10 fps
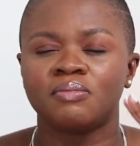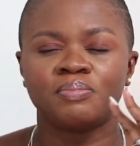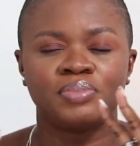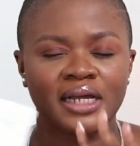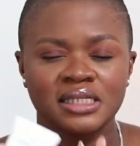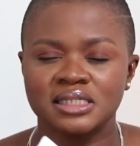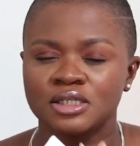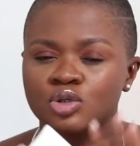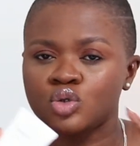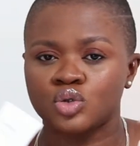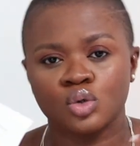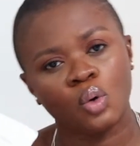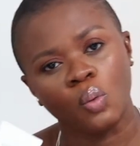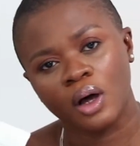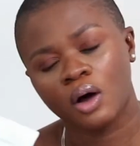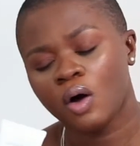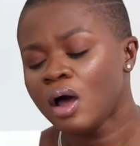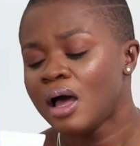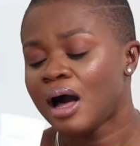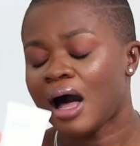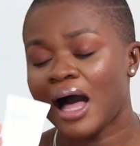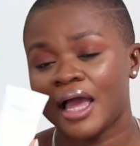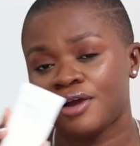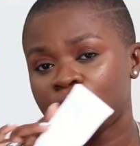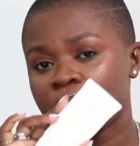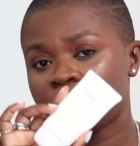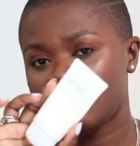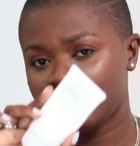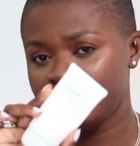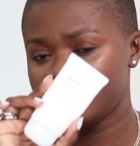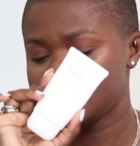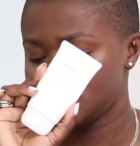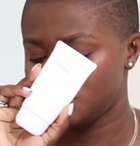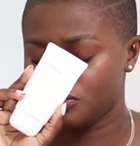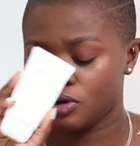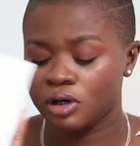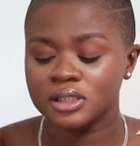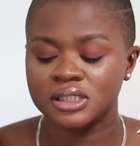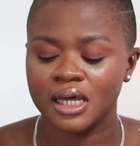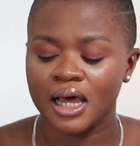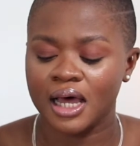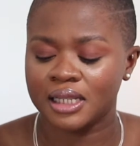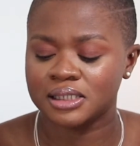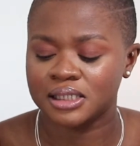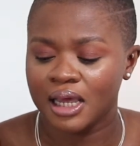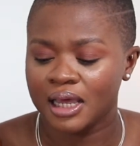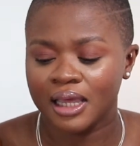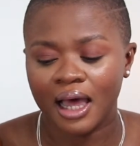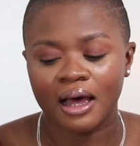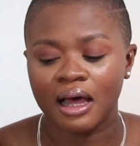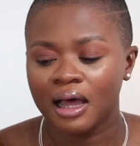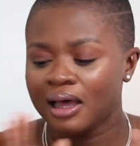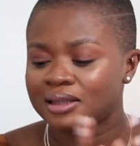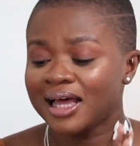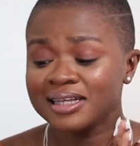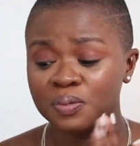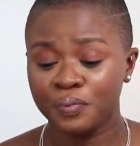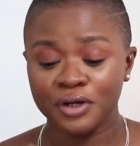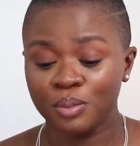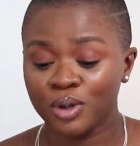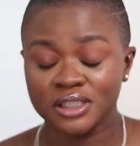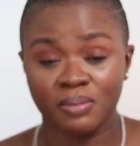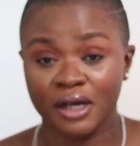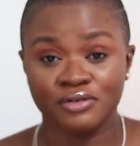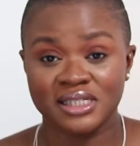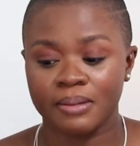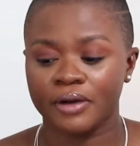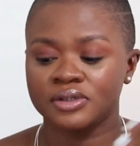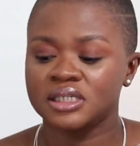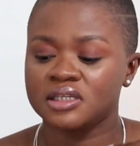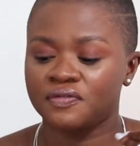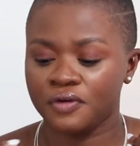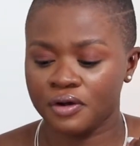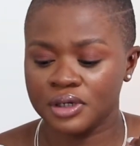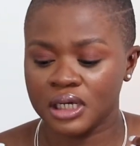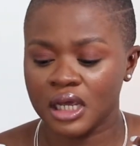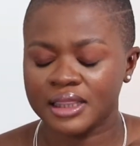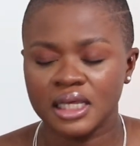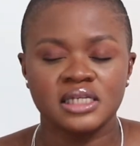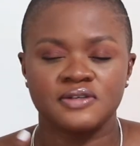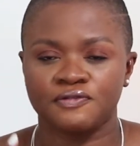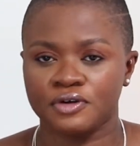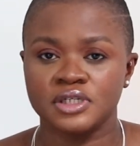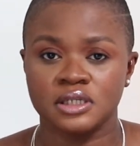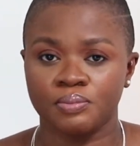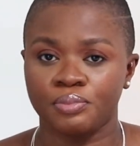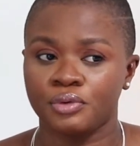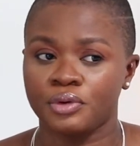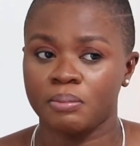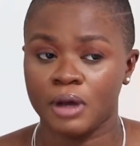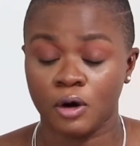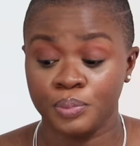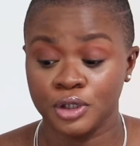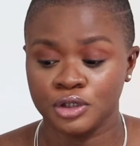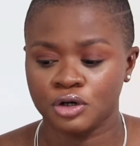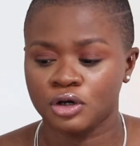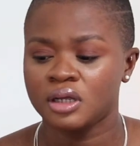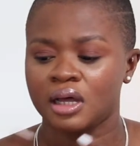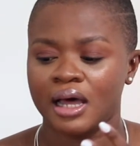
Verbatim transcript: blends in so well. I love this product and yeah that's pretty much my routine. My routine is very, I think it's very simple in my opinion.